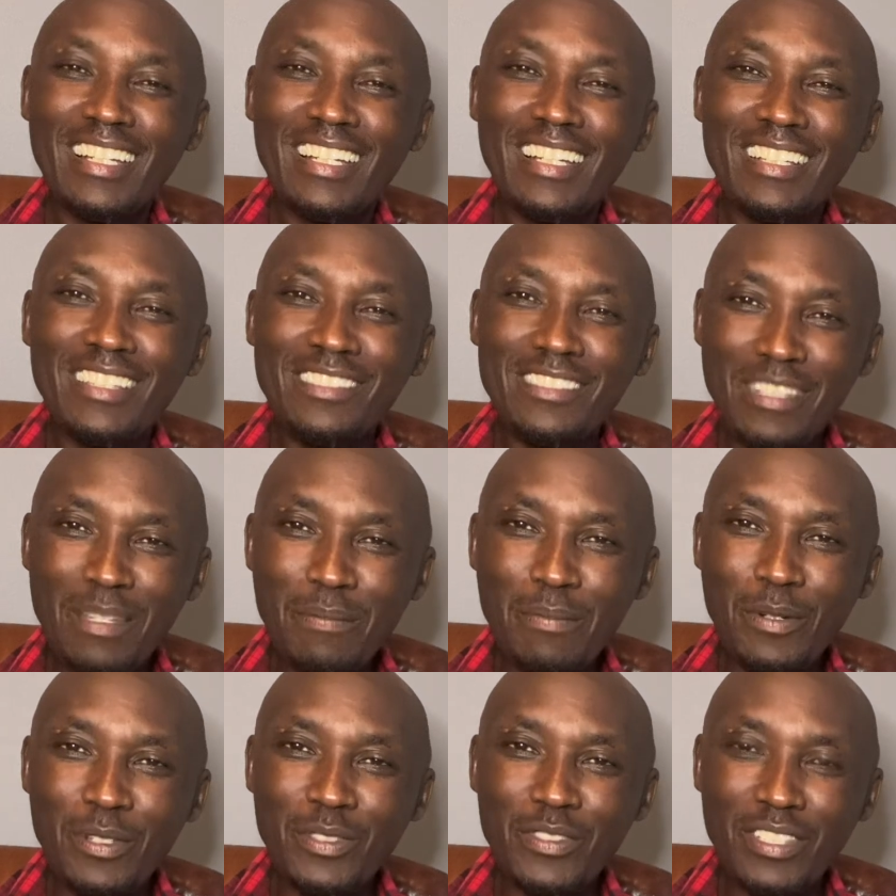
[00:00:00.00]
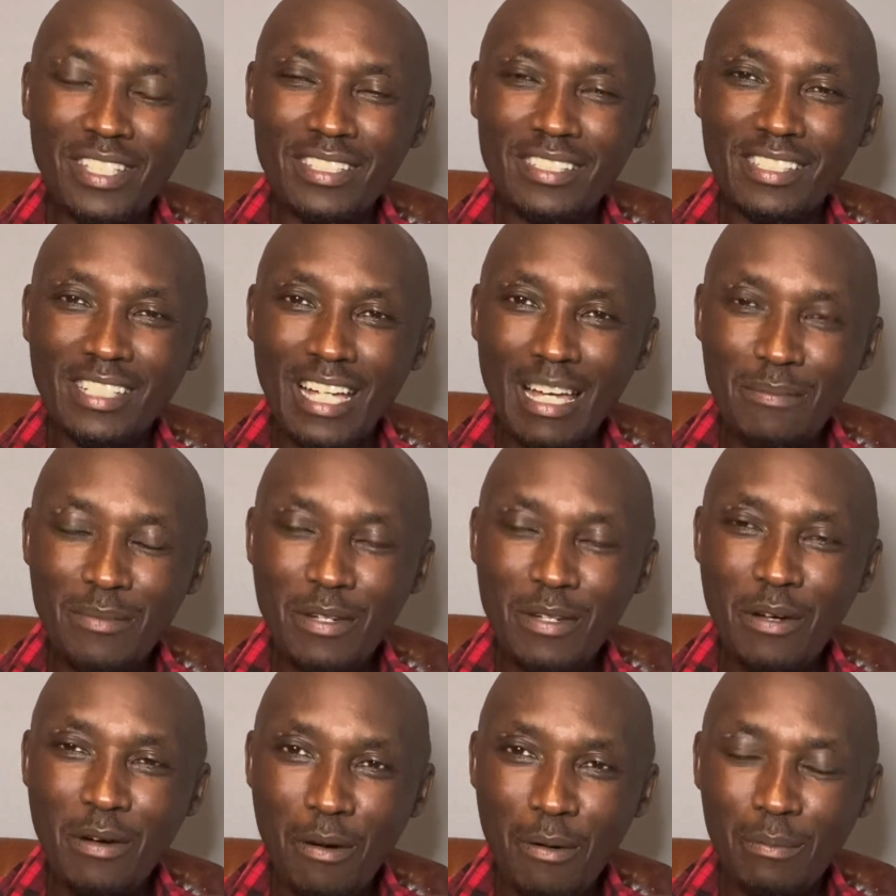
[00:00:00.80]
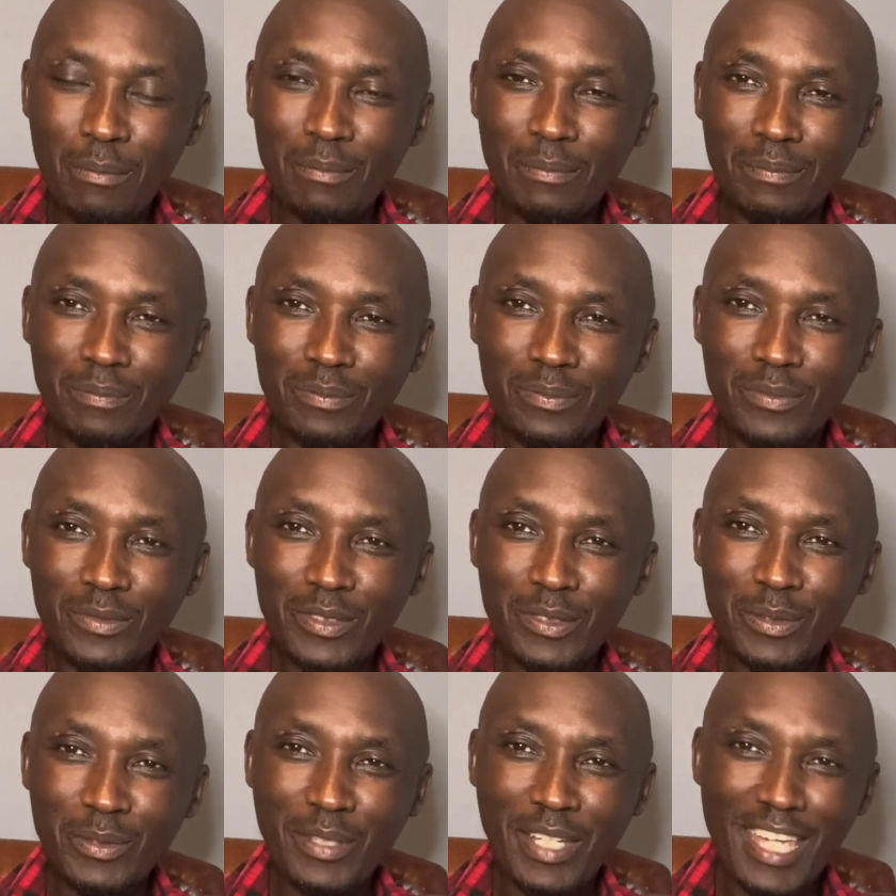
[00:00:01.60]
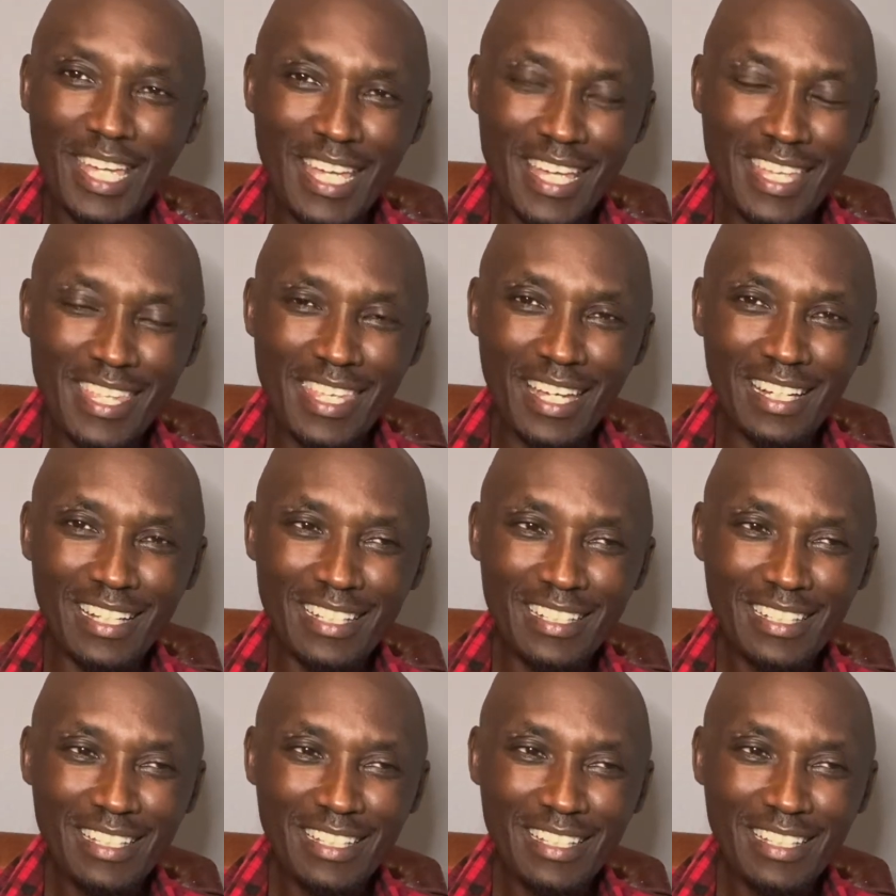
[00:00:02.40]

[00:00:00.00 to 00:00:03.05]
Steeplechase is coming home to Kenya